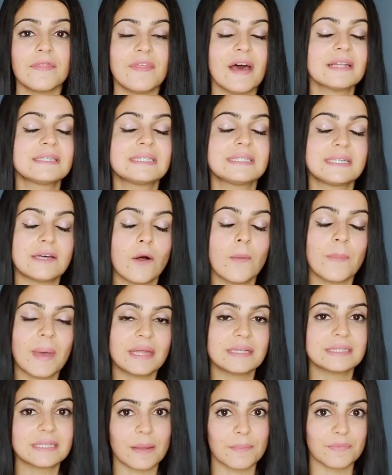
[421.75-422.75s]
that still
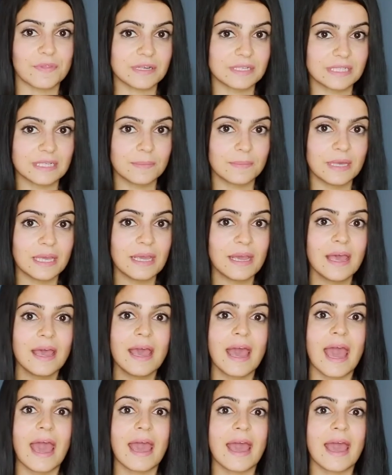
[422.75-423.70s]
meant something to me.